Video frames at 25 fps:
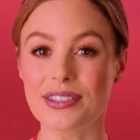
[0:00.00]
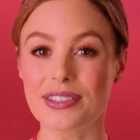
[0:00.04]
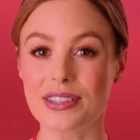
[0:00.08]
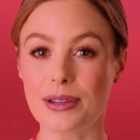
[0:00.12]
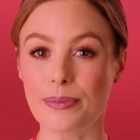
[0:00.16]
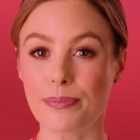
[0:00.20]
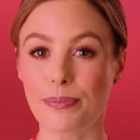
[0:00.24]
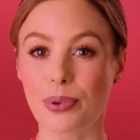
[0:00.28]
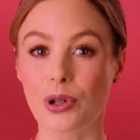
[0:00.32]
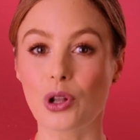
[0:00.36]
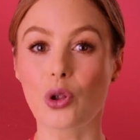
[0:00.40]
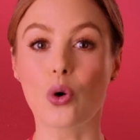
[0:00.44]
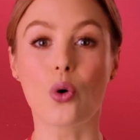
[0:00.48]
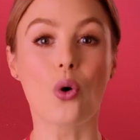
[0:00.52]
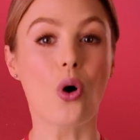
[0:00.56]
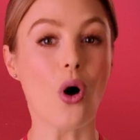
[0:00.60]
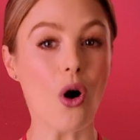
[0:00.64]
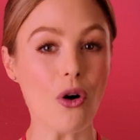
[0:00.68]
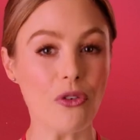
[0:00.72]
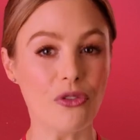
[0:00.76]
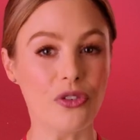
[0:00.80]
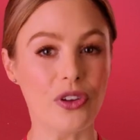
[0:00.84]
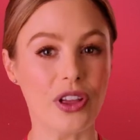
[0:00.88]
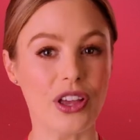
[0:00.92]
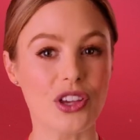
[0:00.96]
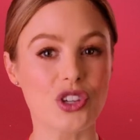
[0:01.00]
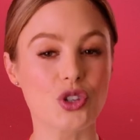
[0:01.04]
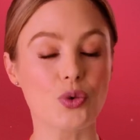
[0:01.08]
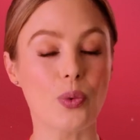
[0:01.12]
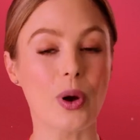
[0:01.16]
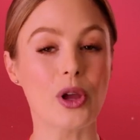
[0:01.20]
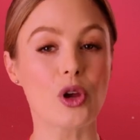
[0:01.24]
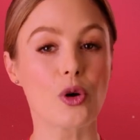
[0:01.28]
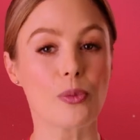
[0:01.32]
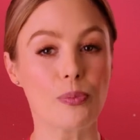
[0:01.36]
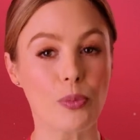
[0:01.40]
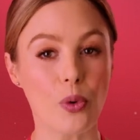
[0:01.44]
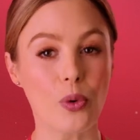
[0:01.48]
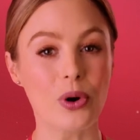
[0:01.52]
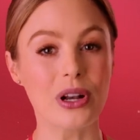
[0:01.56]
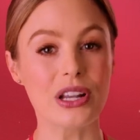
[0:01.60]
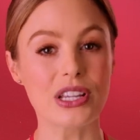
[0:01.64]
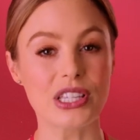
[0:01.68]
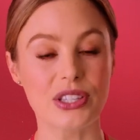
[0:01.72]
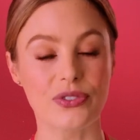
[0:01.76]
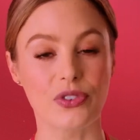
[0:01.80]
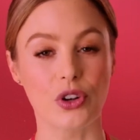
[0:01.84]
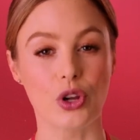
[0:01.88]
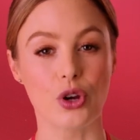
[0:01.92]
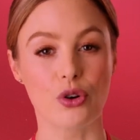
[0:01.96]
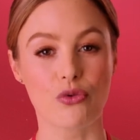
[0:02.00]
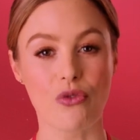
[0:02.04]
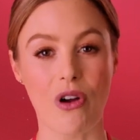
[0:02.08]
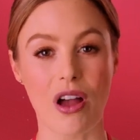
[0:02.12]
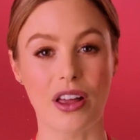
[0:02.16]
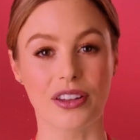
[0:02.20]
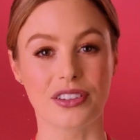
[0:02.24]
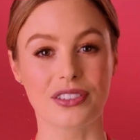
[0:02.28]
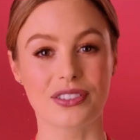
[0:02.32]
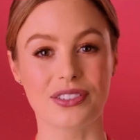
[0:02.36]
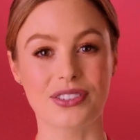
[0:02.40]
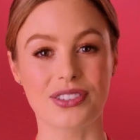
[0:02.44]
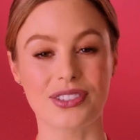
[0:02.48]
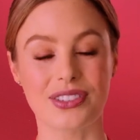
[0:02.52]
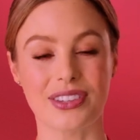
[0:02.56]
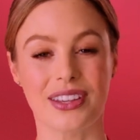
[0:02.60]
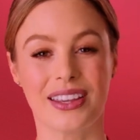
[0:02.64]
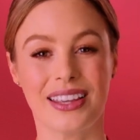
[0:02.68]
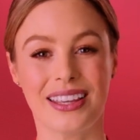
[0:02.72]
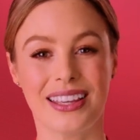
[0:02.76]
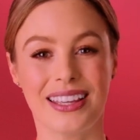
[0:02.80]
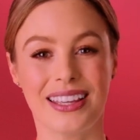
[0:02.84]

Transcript: as simple or obvious where your boiler's flue runs.